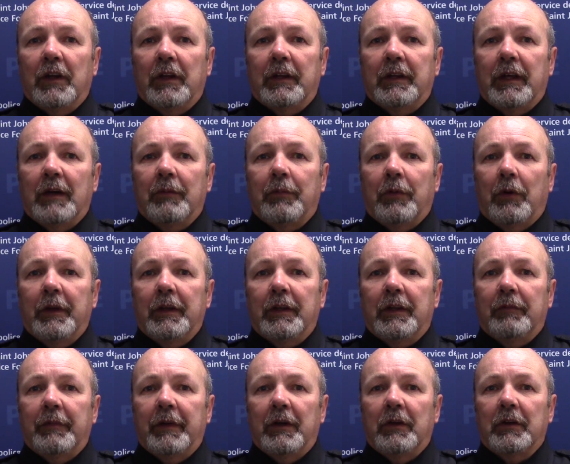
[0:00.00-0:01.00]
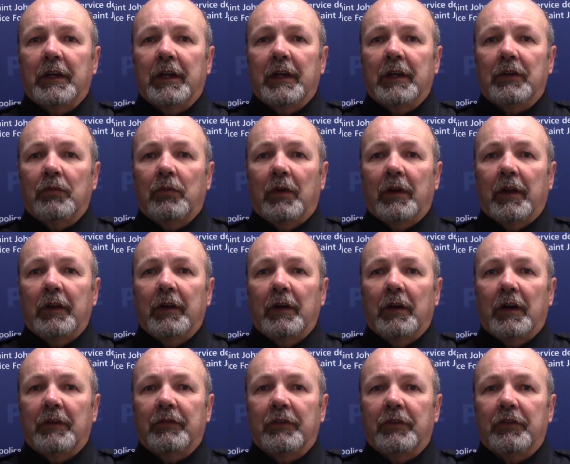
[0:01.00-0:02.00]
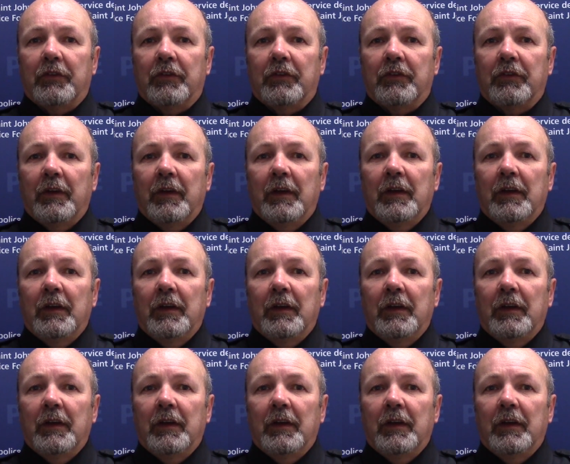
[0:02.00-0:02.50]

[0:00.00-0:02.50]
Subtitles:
and at that point the male kicked one of the officers.